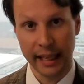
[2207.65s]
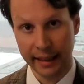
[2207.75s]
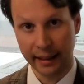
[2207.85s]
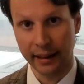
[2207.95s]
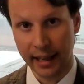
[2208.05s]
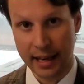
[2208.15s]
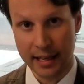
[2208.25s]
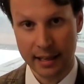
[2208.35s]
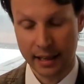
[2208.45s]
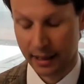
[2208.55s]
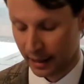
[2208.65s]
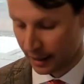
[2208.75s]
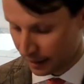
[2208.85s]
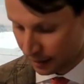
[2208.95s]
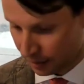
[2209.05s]
in the lease
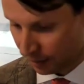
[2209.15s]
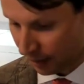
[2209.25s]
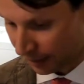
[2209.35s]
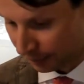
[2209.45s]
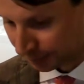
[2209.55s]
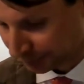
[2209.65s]
to the letter.